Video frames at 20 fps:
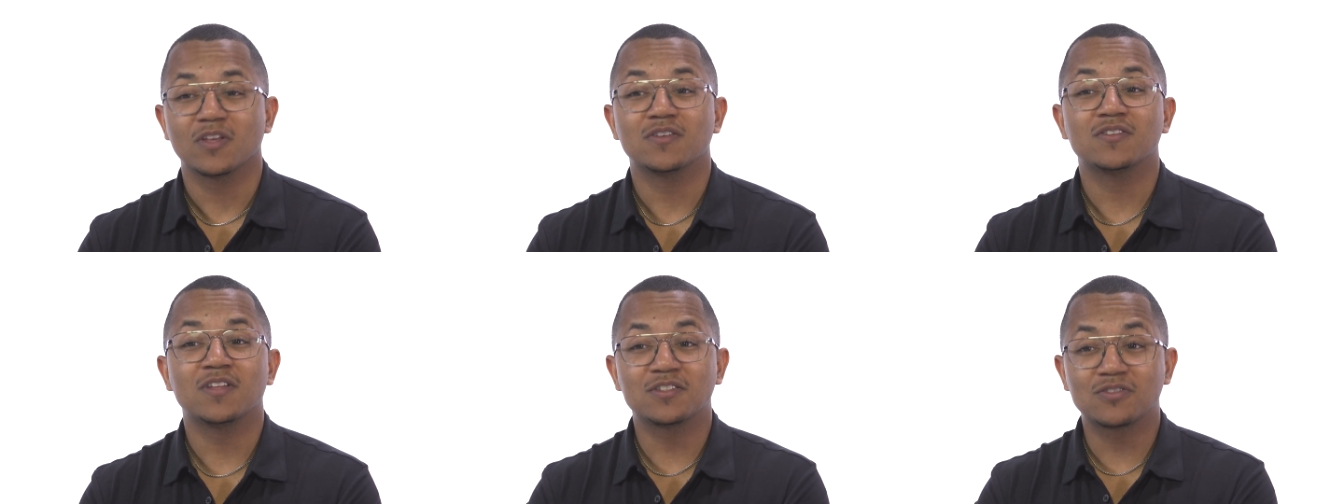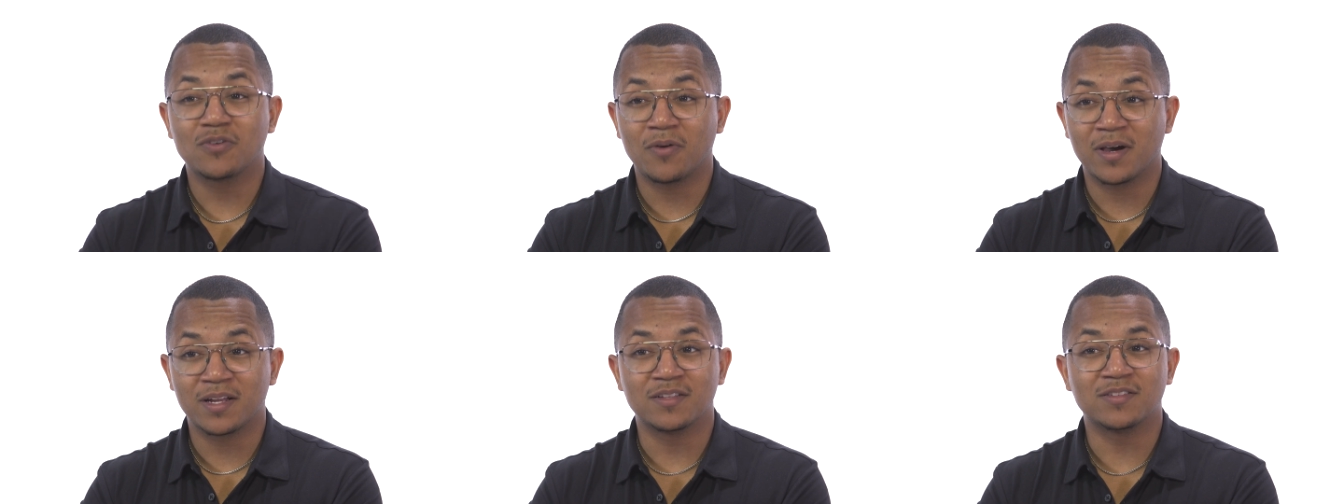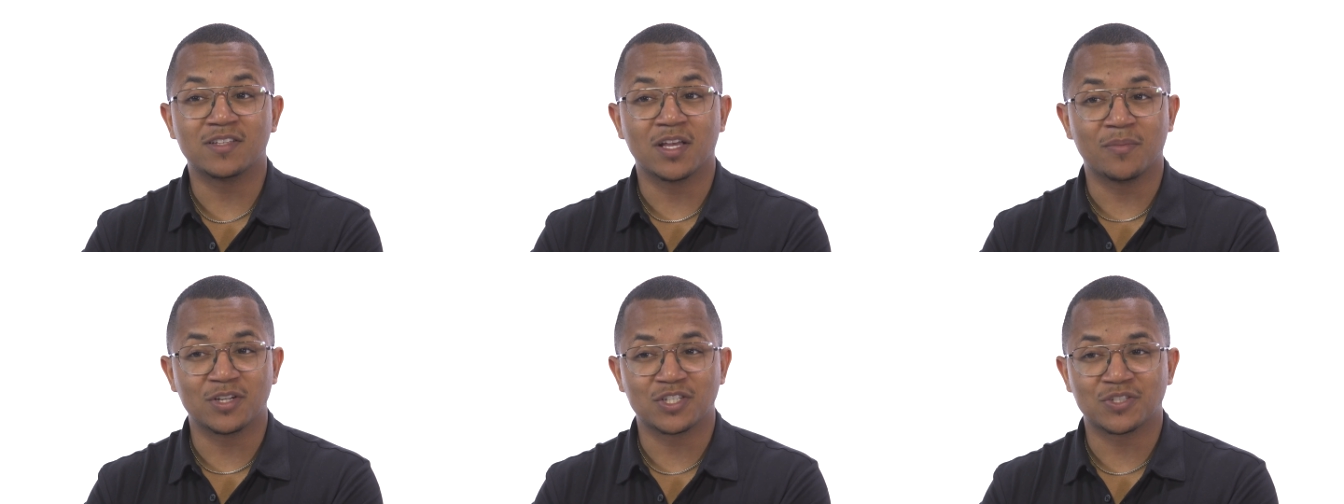So let's go ahead
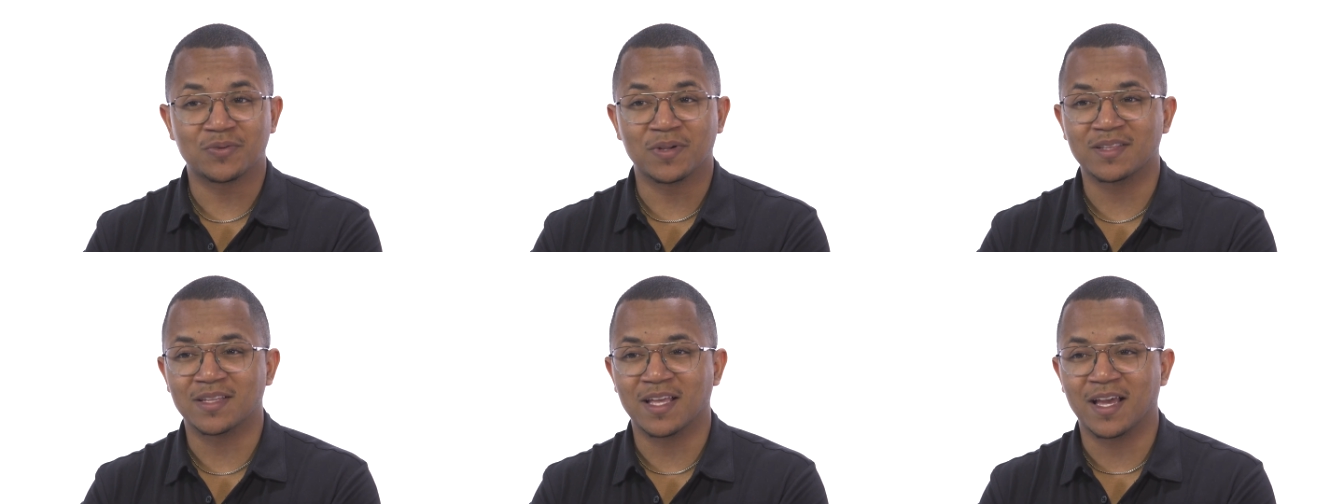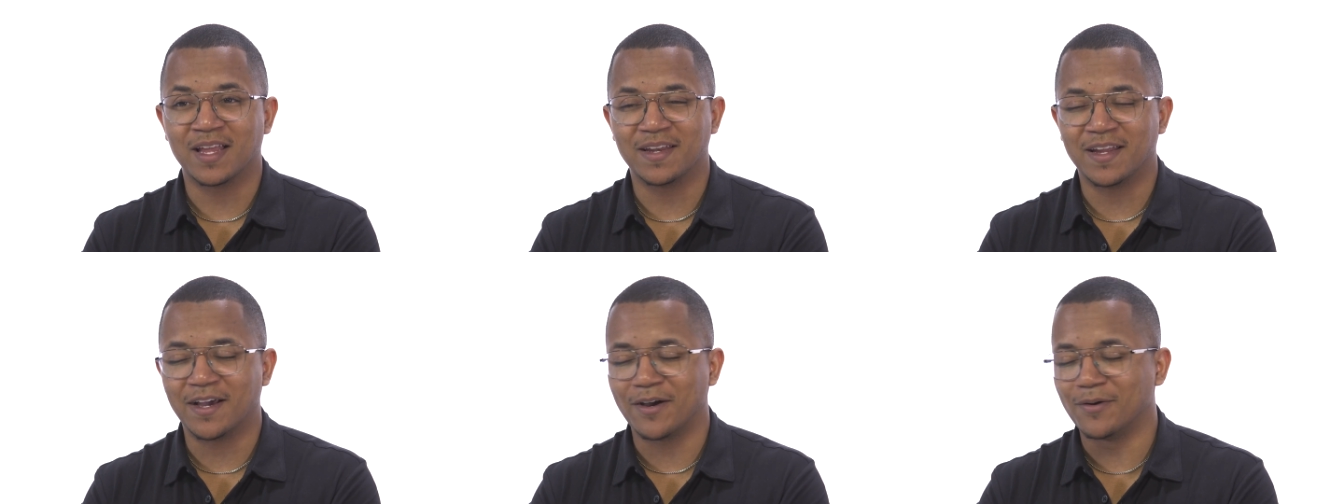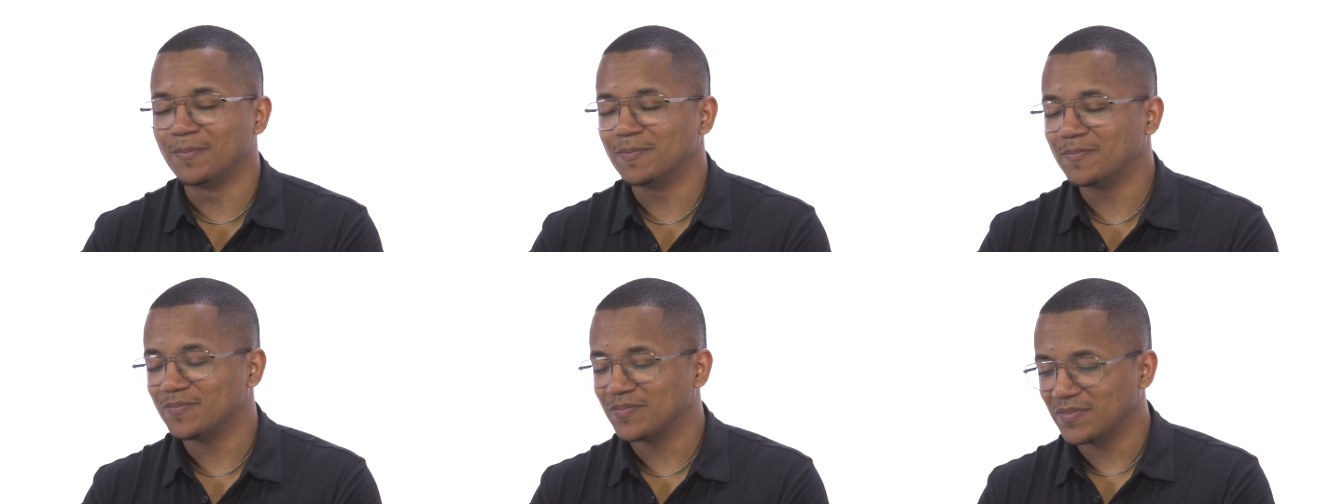and demonstrate that
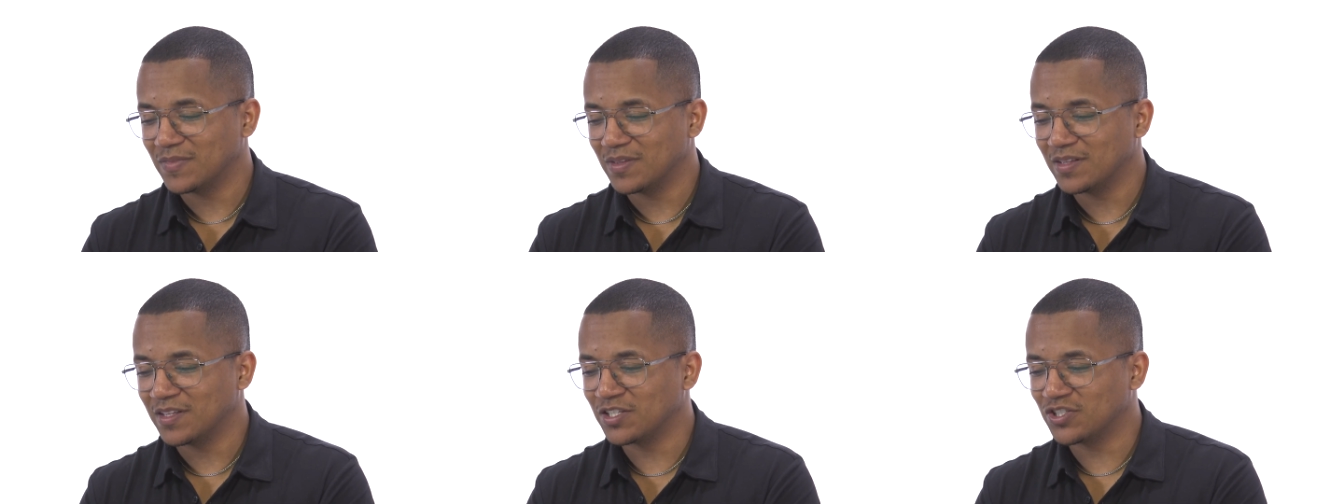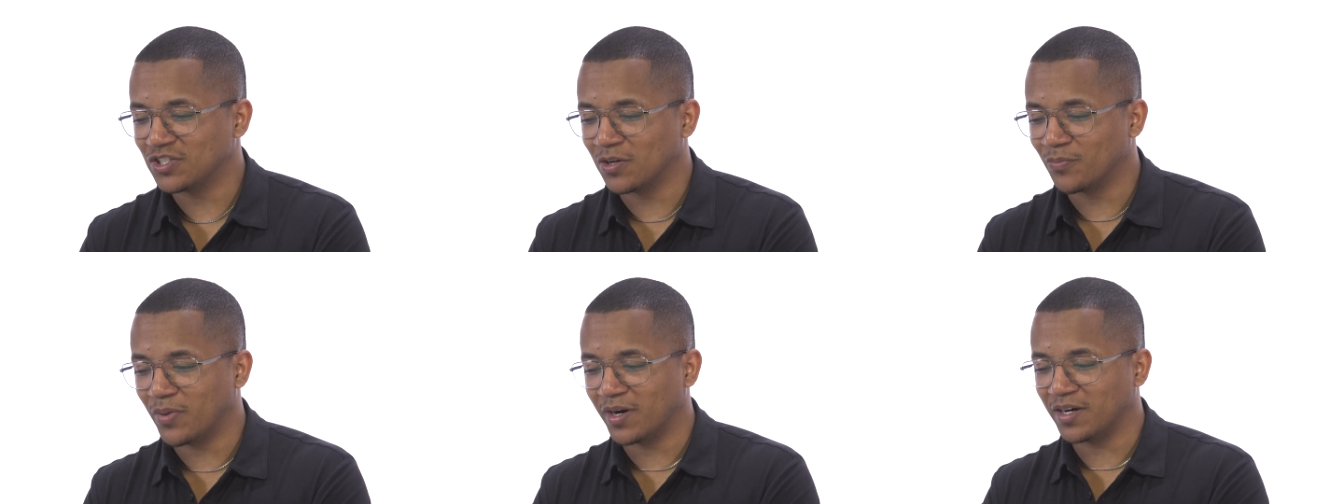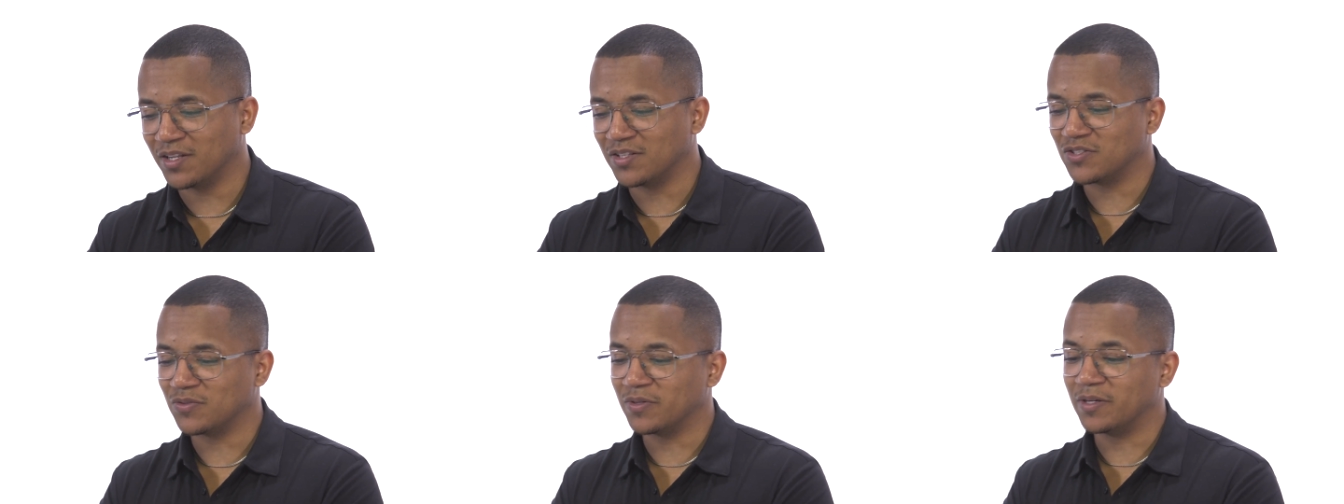now. Let's jump
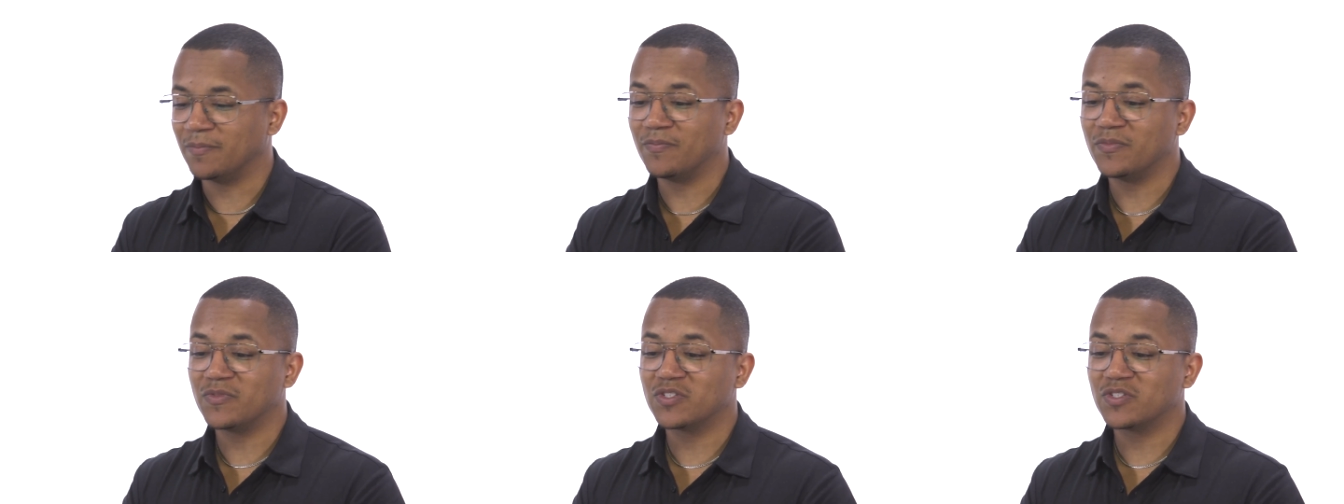right into it.